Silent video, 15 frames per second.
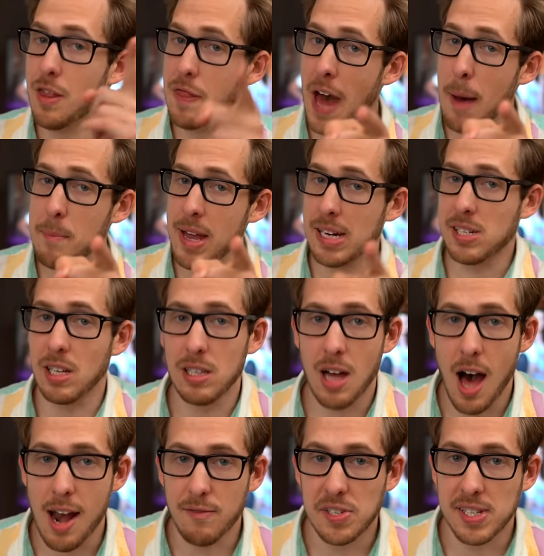That makes a
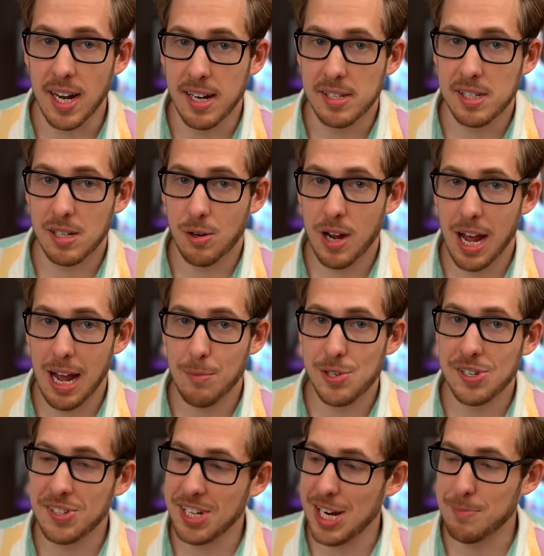lot of sense. Okay, I'm gonna
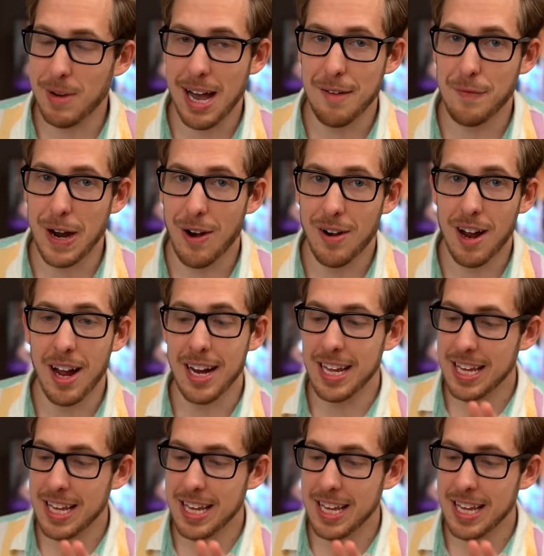stand by Fahrenheit.